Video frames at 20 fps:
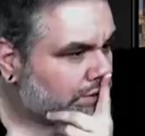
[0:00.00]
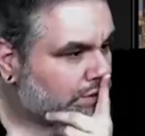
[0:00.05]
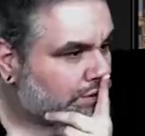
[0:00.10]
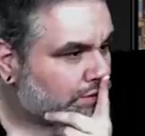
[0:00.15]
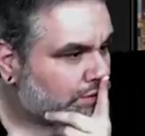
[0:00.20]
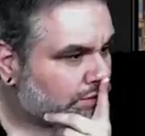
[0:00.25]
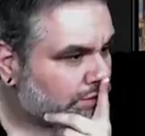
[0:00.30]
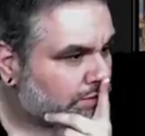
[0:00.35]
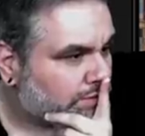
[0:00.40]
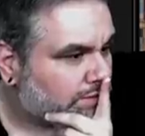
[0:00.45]
It's
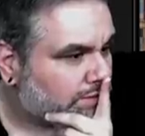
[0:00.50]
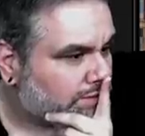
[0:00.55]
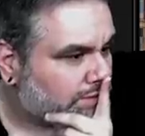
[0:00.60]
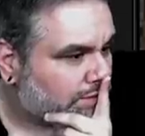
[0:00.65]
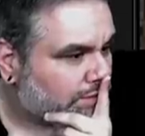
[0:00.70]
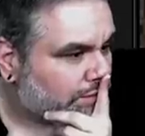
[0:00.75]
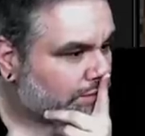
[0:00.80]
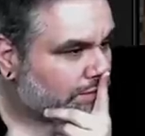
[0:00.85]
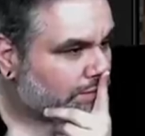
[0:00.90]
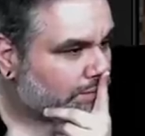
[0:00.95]
true because
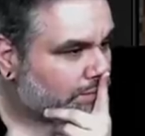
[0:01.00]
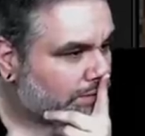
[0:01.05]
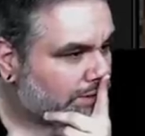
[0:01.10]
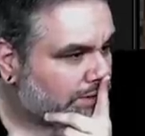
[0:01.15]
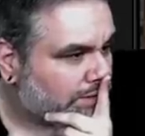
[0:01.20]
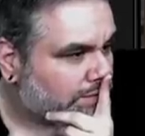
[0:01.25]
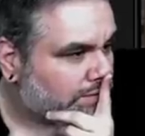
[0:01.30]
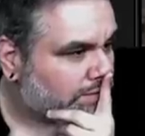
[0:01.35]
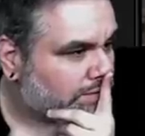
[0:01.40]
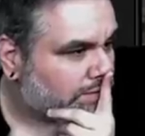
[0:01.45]
it's our only
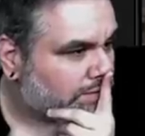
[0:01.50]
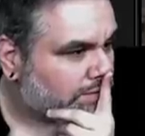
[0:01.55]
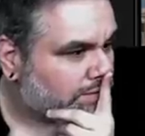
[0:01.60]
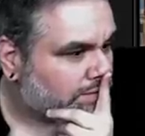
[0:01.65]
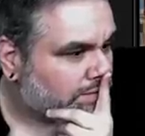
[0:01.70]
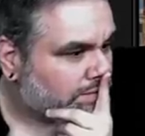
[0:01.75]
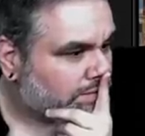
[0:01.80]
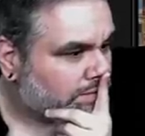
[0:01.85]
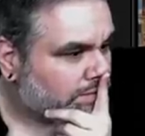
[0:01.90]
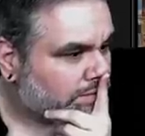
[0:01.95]
white source.